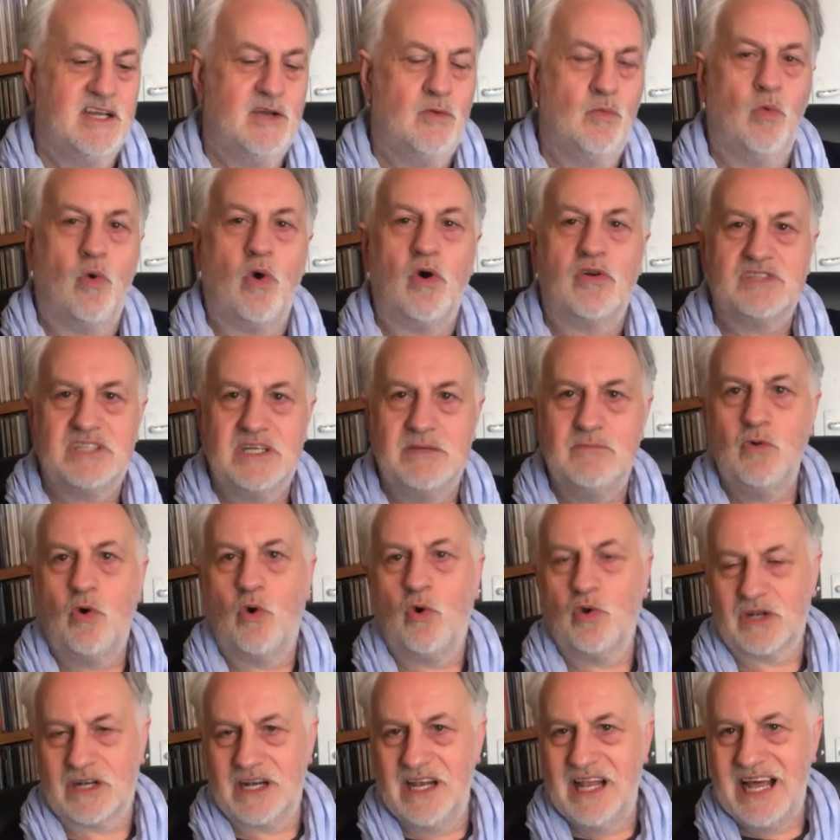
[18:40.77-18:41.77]
What
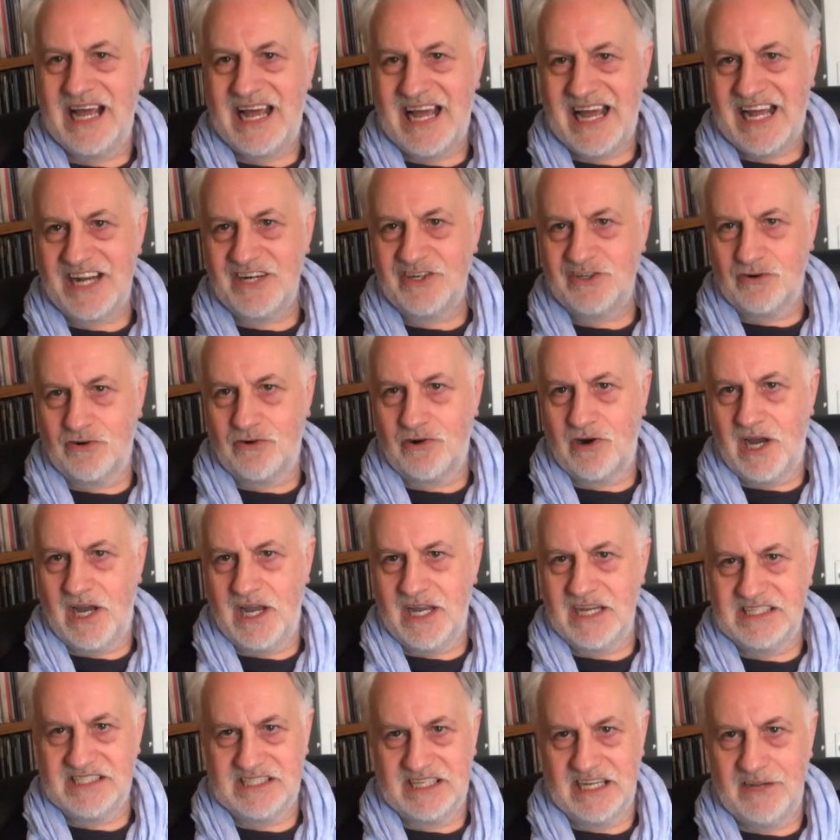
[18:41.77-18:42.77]
immortal hand or
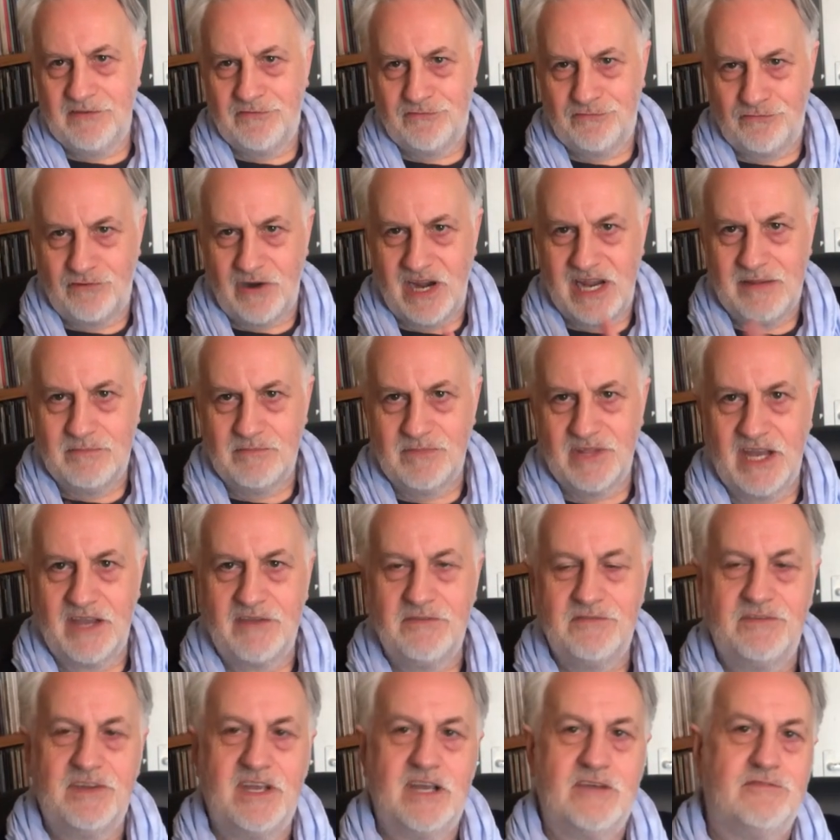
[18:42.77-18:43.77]
eye dare frame thy
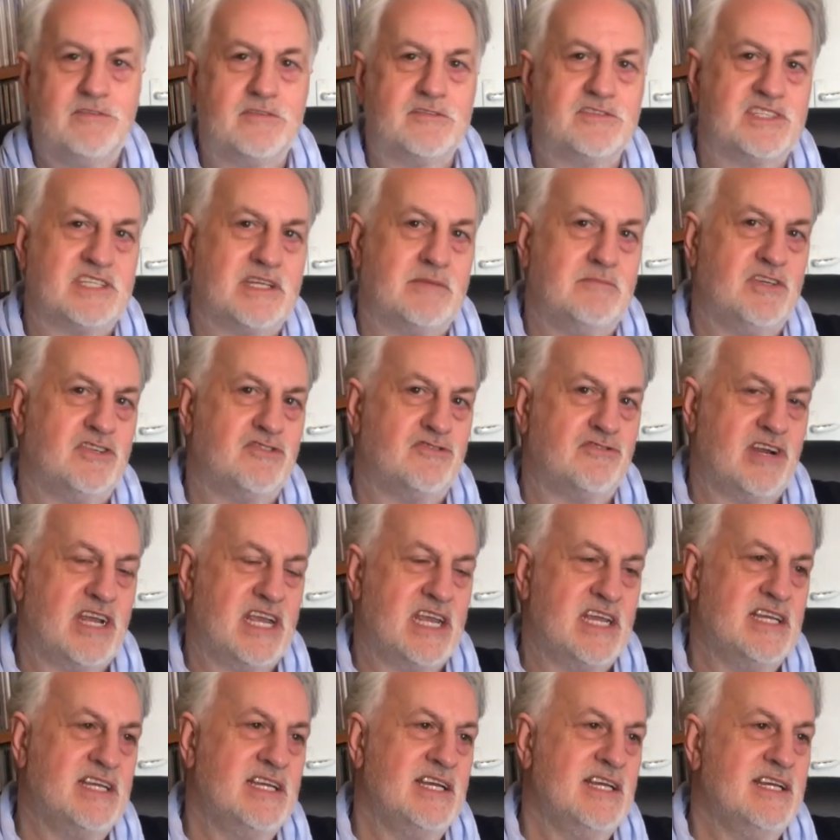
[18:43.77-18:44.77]
fearful symmetry?